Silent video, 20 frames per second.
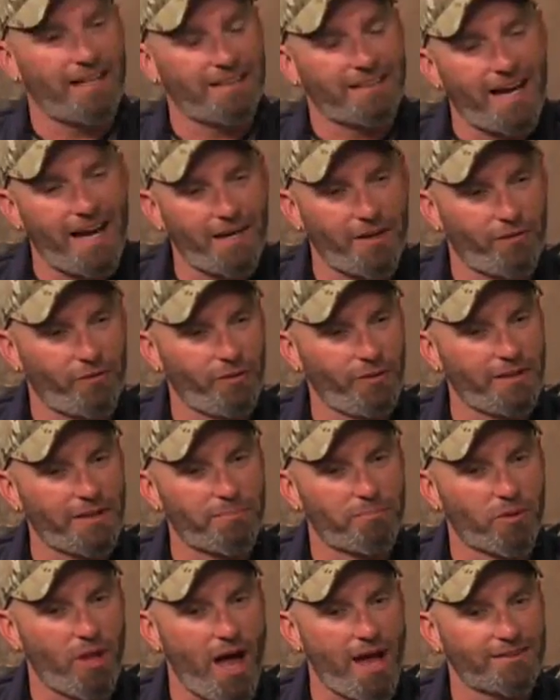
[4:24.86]
that kind of really
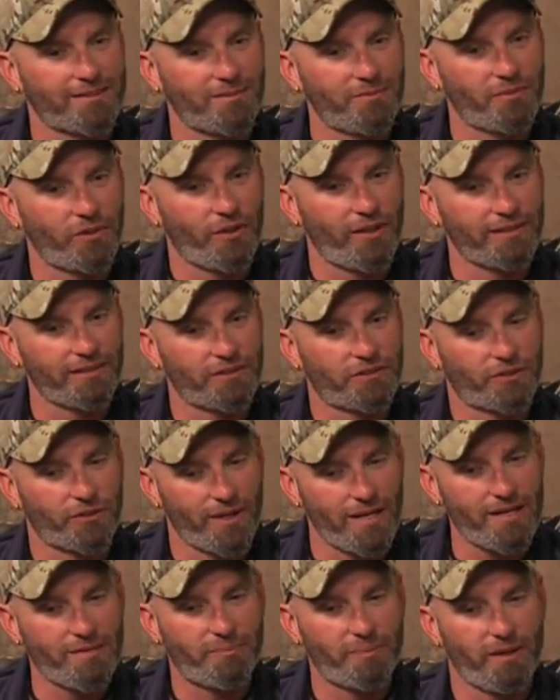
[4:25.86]
blossomed during the
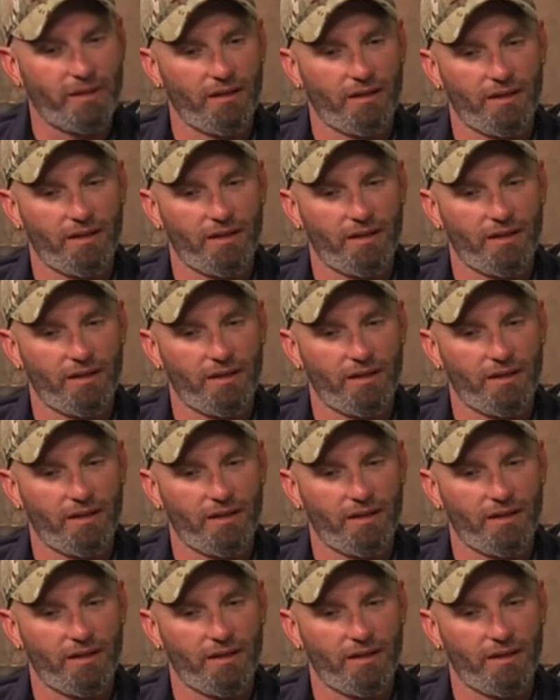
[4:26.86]
trip.